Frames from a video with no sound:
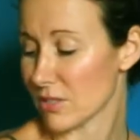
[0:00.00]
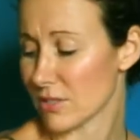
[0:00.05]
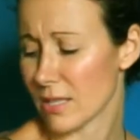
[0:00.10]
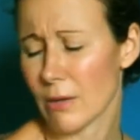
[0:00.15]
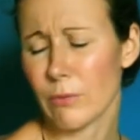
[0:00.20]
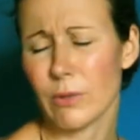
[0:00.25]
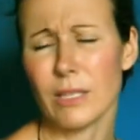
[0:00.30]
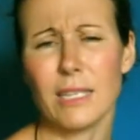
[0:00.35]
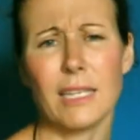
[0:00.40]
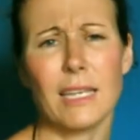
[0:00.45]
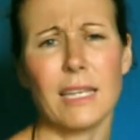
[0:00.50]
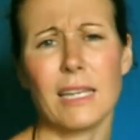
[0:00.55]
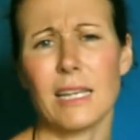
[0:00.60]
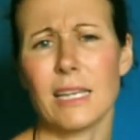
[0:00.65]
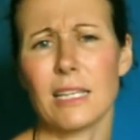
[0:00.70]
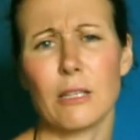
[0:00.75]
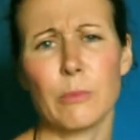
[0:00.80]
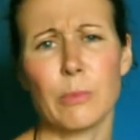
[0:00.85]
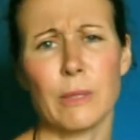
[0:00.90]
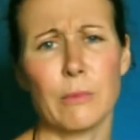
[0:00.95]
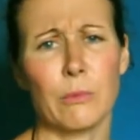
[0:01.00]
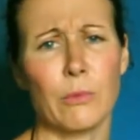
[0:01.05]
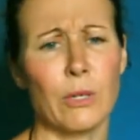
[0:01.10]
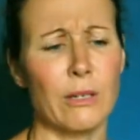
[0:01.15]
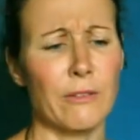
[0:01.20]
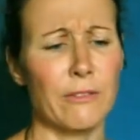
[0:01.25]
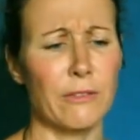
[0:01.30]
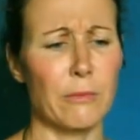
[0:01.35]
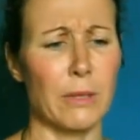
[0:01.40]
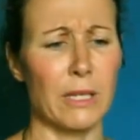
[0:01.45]
So I want to get a little bit more
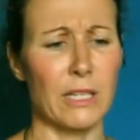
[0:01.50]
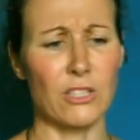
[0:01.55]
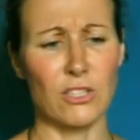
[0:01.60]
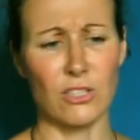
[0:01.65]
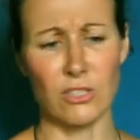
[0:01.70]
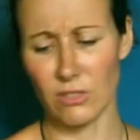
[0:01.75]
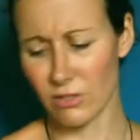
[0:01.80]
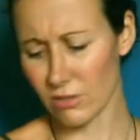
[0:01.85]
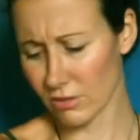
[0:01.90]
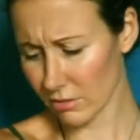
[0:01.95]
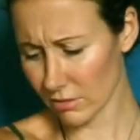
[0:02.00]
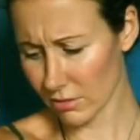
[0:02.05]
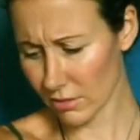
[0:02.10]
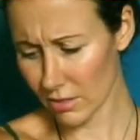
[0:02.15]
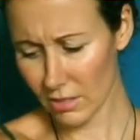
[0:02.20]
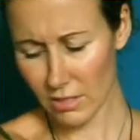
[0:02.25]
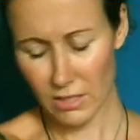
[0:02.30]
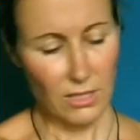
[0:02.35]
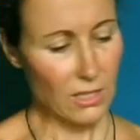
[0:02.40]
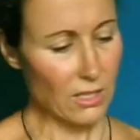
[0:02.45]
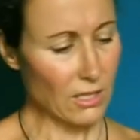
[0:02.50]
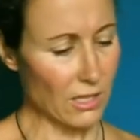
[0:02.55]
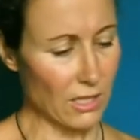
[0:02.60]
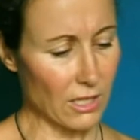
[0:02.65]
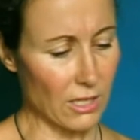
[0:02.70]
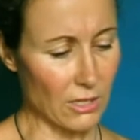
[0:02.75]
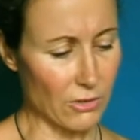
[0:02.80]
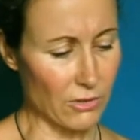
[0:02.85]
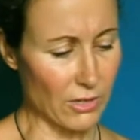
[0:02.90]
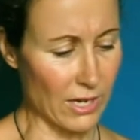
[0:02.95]
information
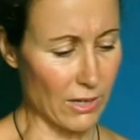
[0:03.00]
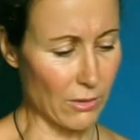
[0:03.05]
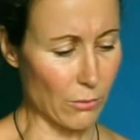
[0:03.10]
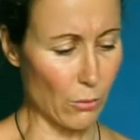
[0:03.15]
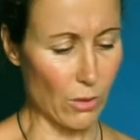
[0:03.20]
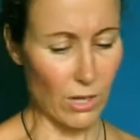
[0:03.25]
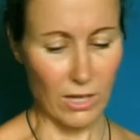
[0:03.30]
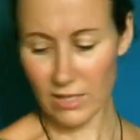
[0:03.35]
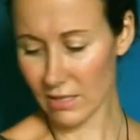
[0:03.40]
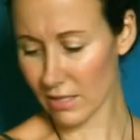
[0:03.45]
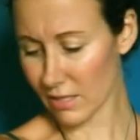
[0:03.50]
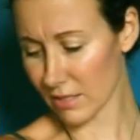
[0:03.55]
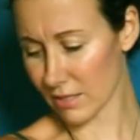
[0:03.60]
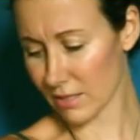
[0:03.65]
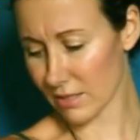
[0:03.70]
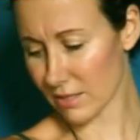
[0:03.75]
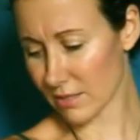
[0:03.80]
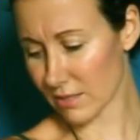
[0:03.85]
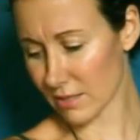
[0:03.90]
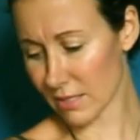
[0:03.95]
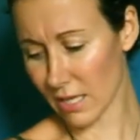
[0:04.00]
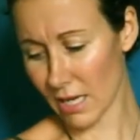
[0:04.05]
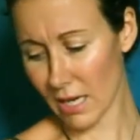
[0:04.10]
around what this